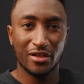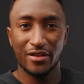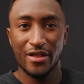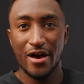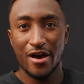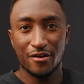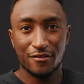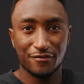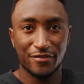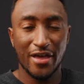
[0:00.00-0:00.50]
a
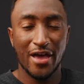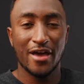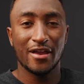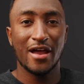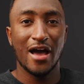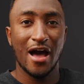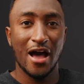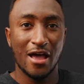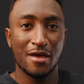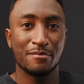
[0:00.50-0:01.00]
lot of that
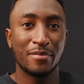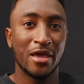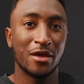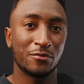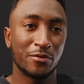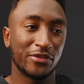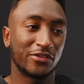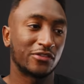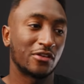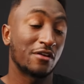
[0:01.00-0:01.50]
high
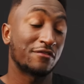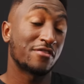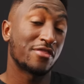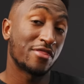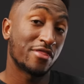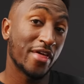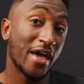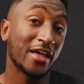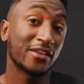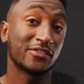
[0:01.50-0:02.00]
bandwidth stuff.
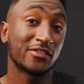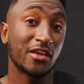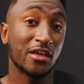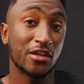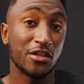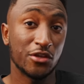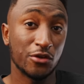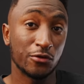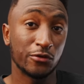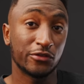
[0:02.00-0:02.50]
That's gonna
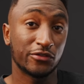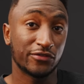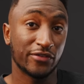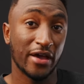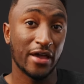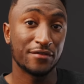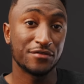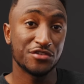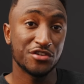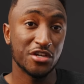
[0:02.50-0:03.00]
use
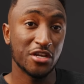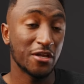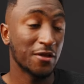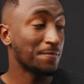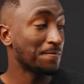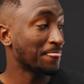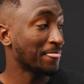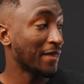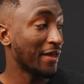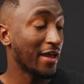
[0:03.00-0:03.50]

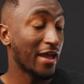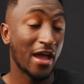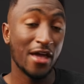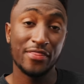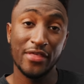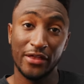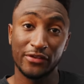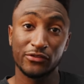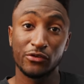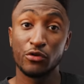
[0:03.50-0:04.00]
5G, and
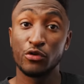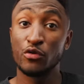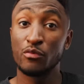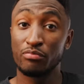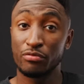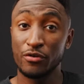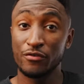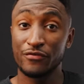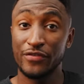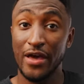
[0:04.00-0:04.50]
that's gonna
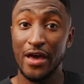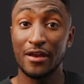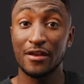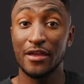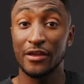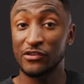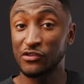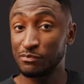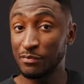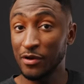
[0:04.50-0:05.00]
improve that
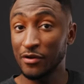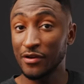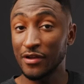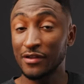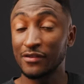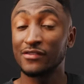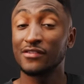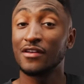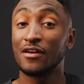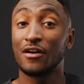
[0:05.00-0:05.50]

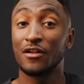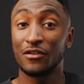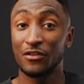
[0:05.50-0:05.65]
experience a